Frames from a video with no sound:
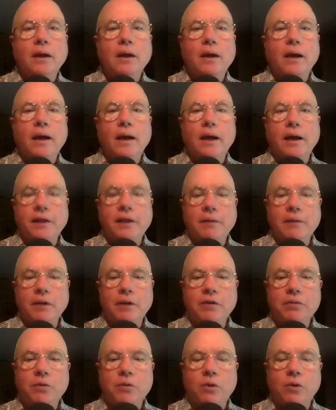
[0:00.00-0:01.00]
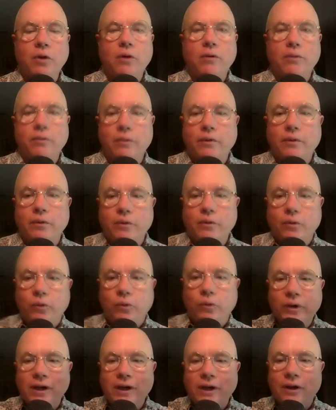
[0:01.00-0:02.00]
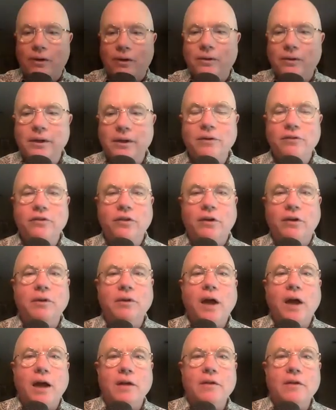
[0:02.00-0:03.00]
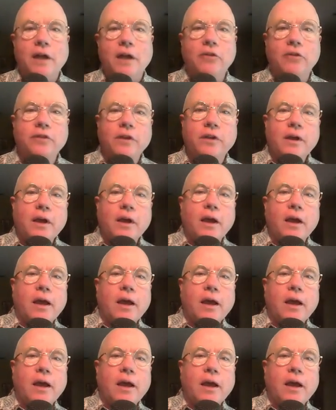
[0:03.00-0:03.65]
and I think much more real in some context.